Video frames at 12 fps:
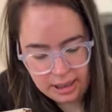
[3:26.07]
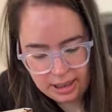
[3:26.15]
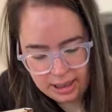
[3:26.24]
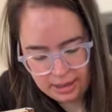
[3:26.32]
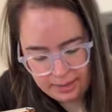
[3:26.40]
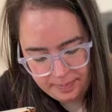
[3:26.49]

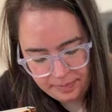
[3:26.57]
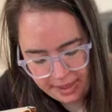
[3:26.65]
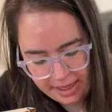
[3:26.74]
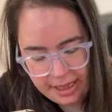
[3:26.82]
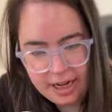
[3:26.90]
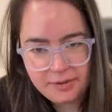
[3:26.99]

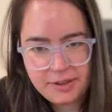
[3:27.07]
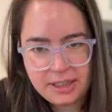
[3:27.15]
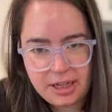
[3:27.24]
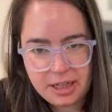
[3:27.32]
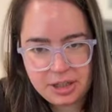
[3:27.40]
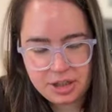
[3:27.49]
And they have
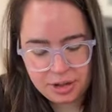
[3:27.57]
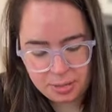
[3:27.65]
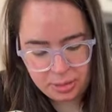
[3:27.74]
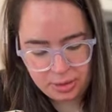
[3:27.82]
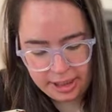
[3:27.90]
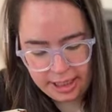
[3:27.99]

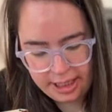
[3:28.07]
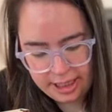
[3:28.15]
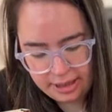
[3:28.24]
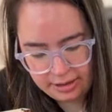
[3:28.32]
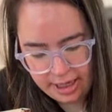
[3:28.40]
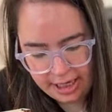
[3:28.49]
such
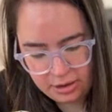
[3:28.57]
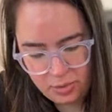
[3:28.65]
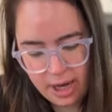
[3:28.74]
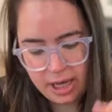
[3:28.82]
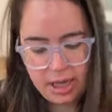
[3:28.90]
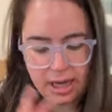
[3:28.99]
pretty, the
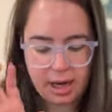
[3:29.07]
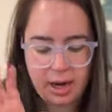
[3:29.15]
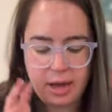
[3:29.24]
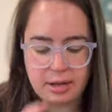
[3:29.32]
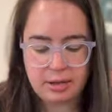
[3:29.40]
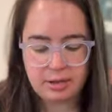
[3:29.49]
way they
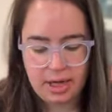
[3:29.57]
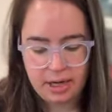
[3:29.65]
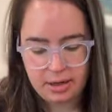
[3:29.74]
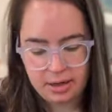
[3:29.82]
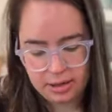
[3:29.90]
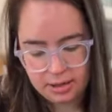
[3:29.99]
connect the
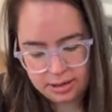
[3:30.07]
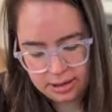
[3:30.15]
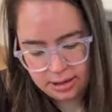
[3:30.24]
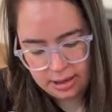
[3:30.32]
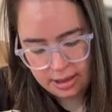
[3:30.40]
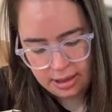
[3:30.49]

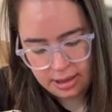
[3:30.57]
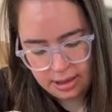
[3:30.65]
letters.